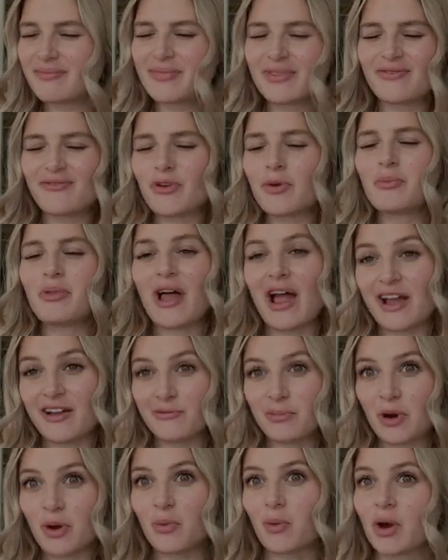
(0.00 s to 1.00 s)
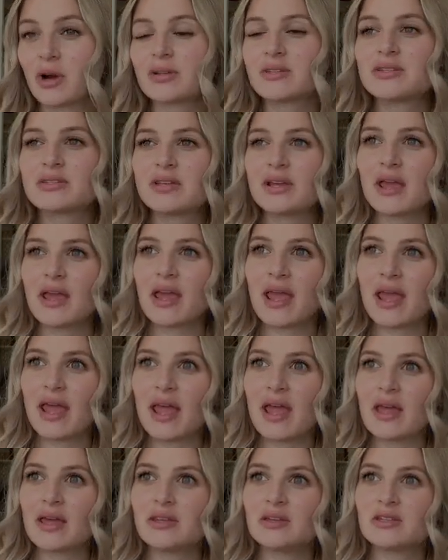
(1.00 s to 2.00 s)
for lack of better words,
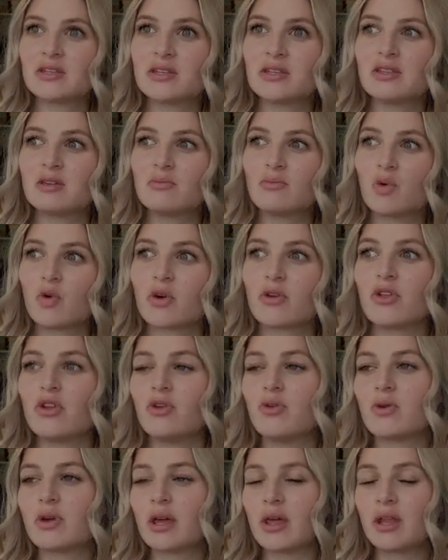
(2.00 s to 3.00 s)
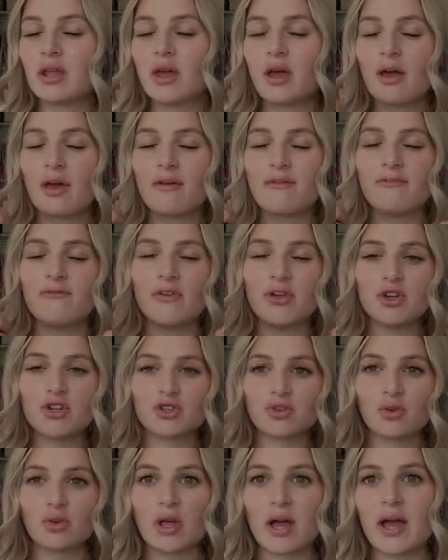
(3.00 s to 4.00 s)
and the more that you can
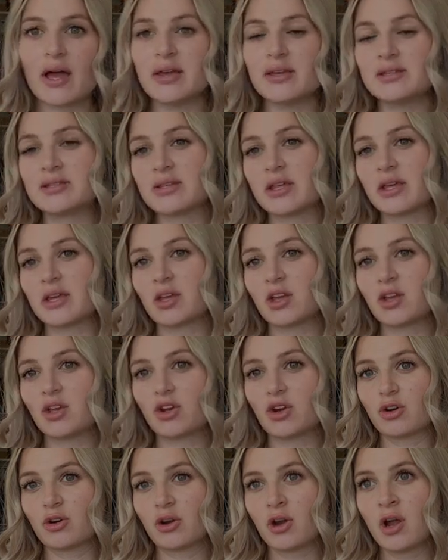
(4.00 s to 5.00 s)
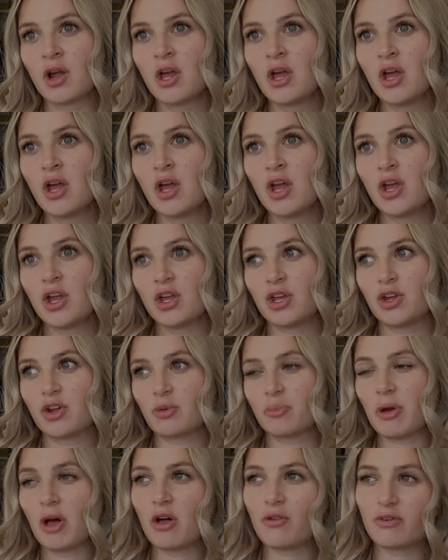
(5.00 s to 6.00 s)
visualize like your
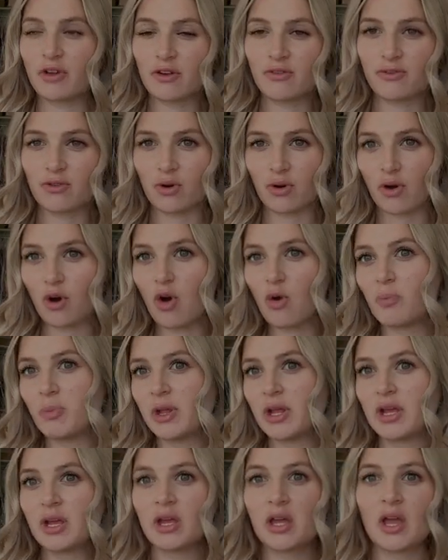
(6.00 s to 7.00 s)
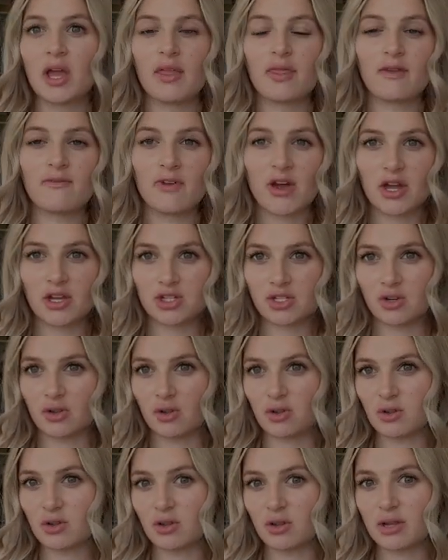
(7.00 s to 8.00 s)
pelvic floor opening and the
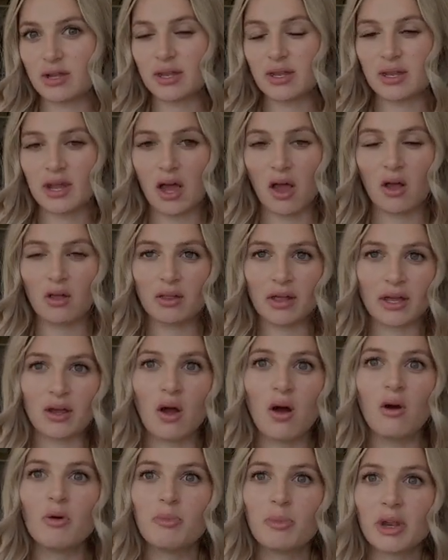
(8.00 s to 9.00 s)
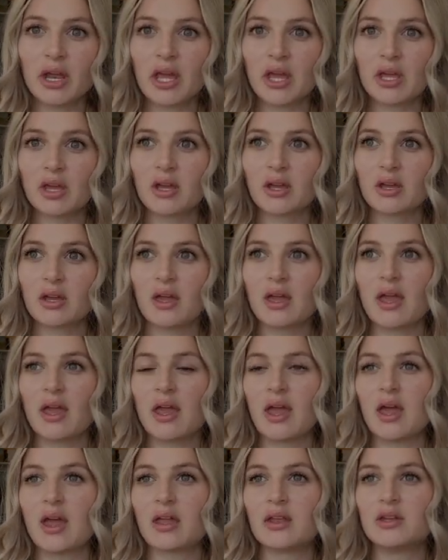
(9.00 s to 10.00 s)
vaginal canal like opening
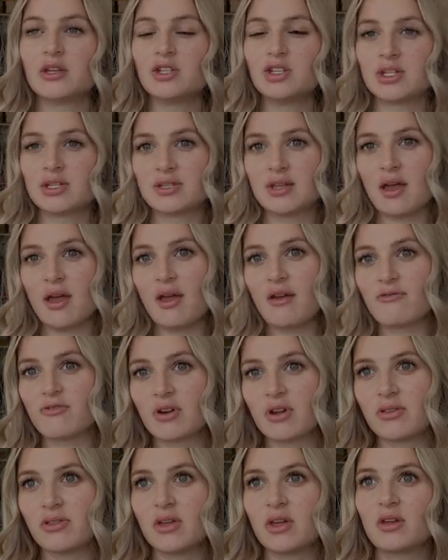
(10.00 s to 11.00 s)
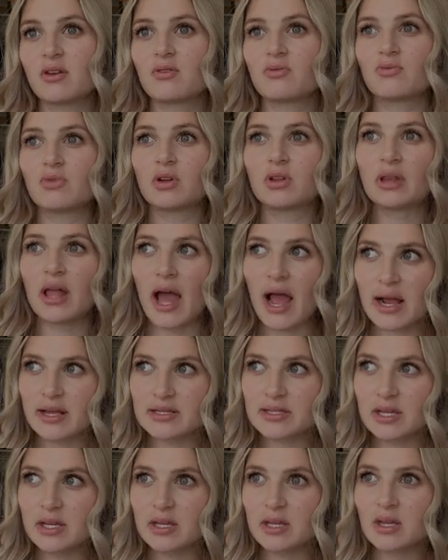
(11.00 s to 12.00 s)
and just everything
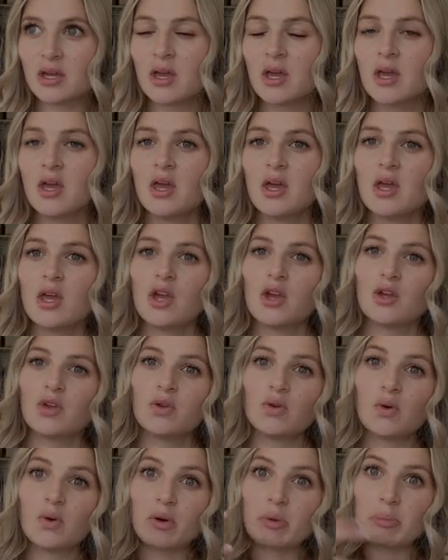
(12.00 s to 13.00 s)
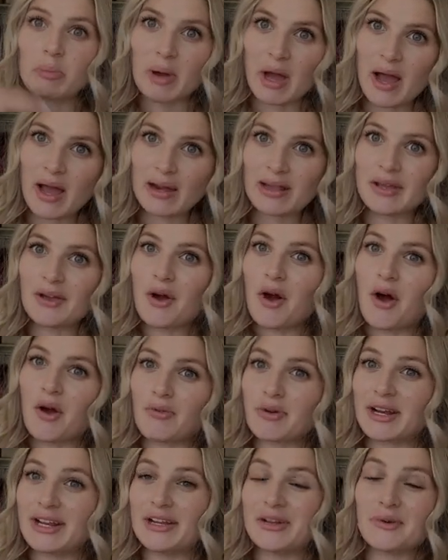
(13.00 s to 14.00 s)
relaxing, your body
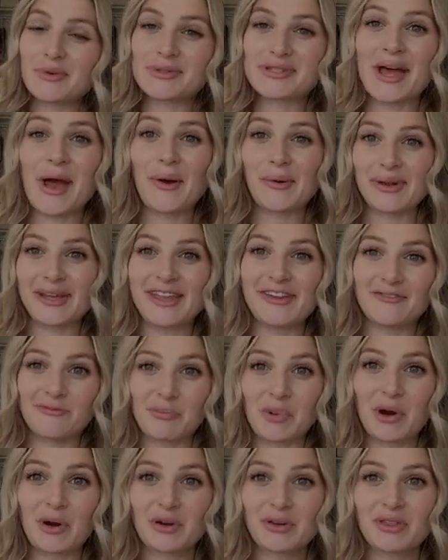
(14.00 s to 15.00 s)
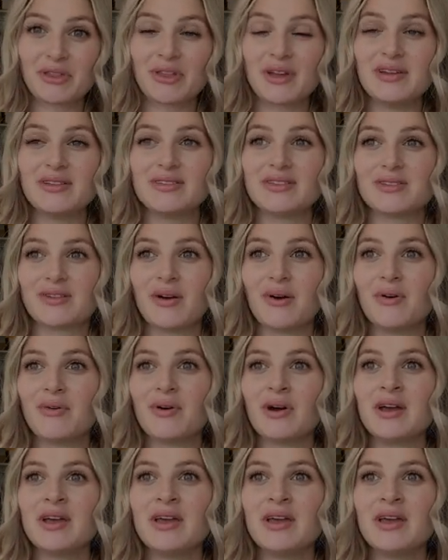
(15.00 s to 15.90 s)
already knows how to give birth. And so